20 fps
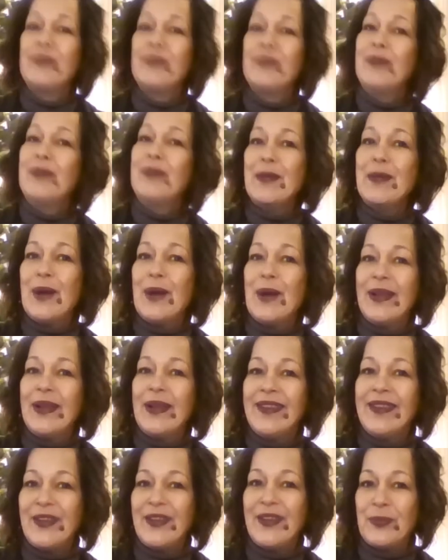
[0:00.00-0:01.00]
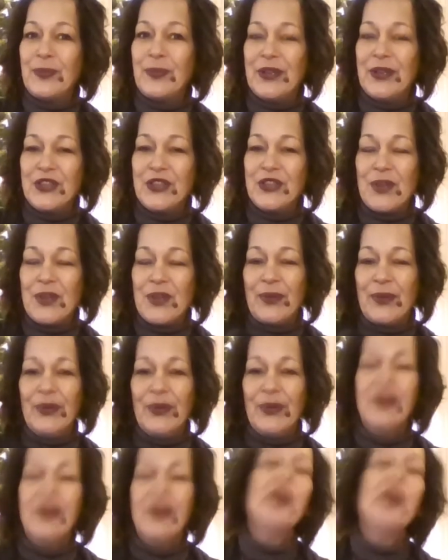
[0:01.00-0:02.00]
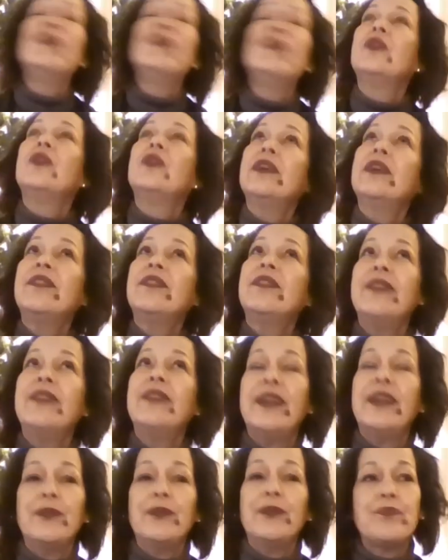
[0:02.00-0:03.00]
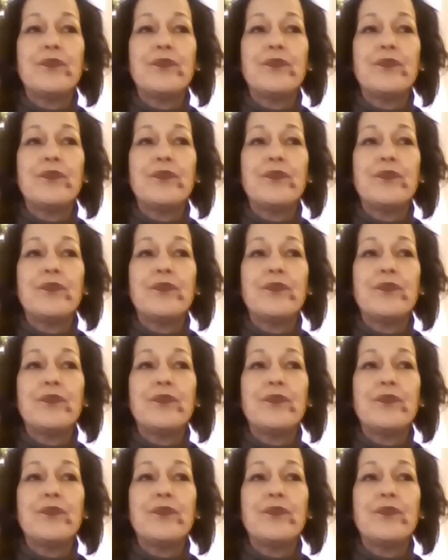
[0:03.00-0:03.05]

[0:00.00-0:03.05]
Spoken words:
My mind has been a jumble. So let's see.